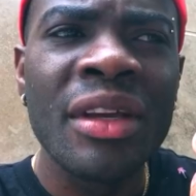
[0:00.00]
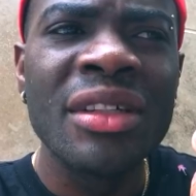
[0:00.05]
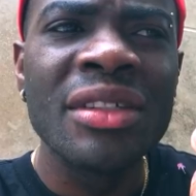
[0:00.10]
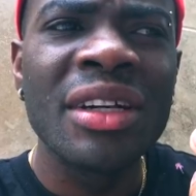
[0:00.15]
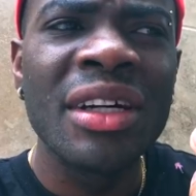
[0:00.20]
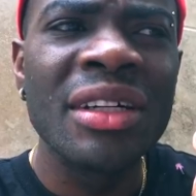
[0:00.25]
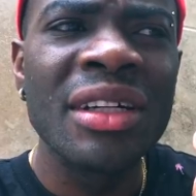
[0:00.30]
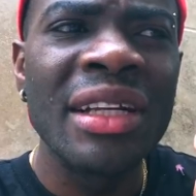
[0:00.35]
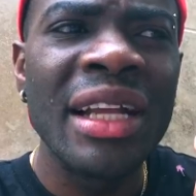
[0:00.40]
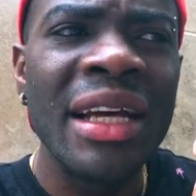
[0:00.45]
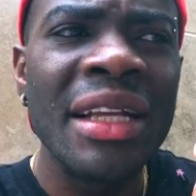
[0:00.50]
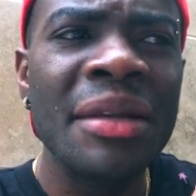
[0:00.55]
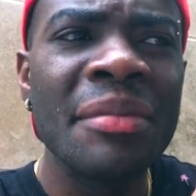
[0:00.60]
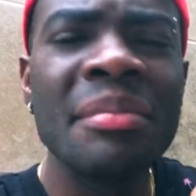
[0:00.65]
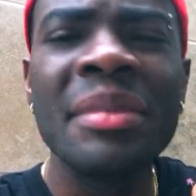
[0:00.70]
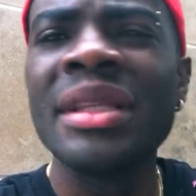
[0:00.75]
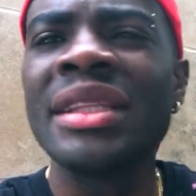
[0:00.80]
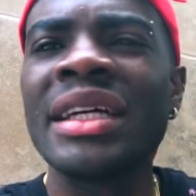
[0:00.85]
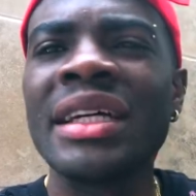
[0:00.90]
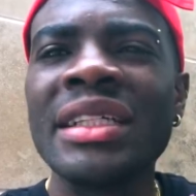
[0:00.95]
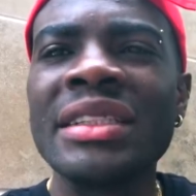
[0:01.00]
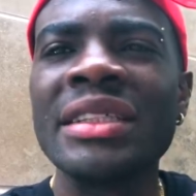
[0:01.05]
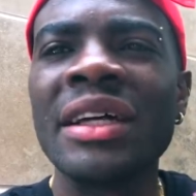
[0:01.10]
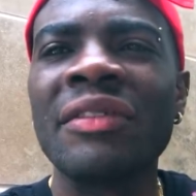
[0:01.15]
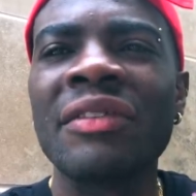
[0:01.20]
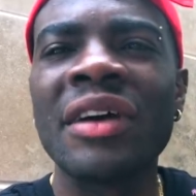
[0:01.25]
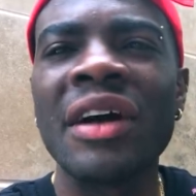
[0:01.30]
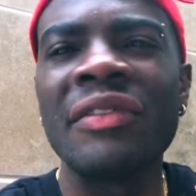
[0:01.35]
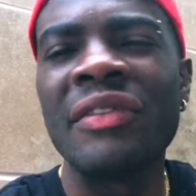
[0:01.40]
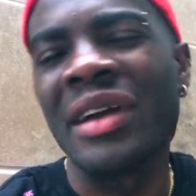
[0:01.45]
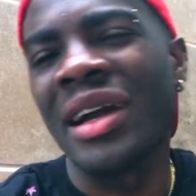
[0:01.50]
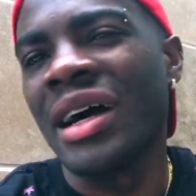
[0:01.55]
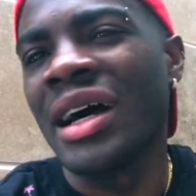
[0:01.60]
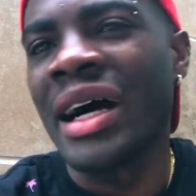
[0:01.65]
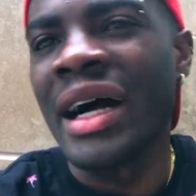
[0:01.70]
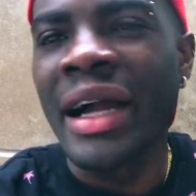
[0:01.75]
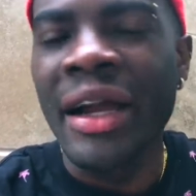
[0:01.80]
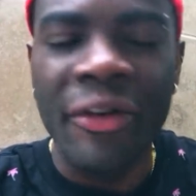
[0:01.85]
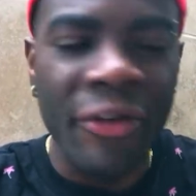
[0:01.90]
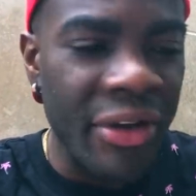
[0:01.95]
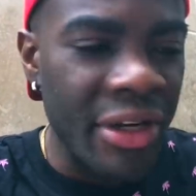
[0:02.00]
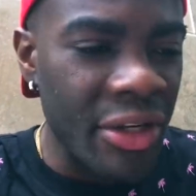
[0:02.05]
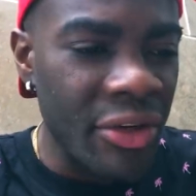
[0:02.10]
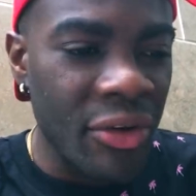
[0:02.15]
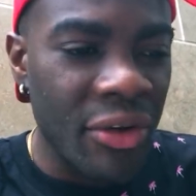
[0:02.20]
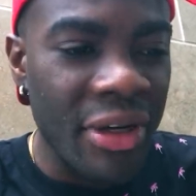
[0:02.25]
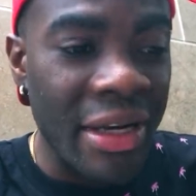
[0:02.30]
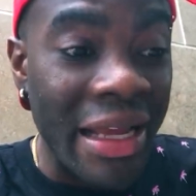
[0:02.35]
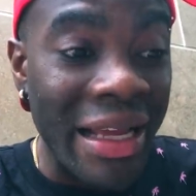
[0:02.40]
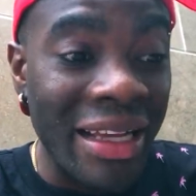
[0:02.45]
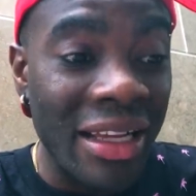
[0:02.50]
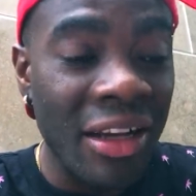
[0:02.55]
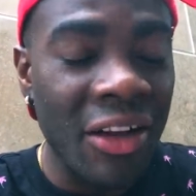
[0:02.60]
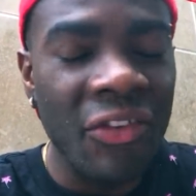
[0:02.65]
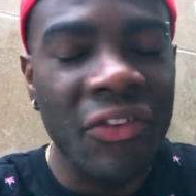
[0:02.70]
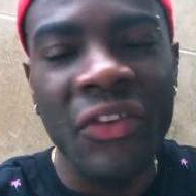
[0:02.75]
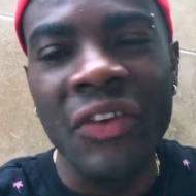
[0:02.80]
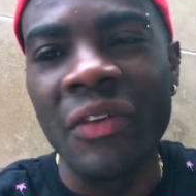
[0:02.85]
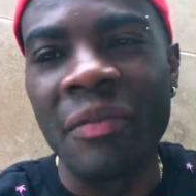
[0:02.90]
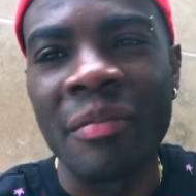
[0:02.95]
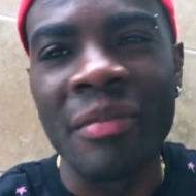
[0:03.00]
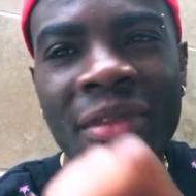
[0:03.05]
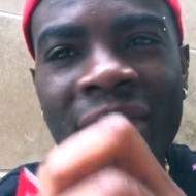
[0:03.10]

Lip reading: So I don't like the bitterness of coffee, because I really don't like coffee.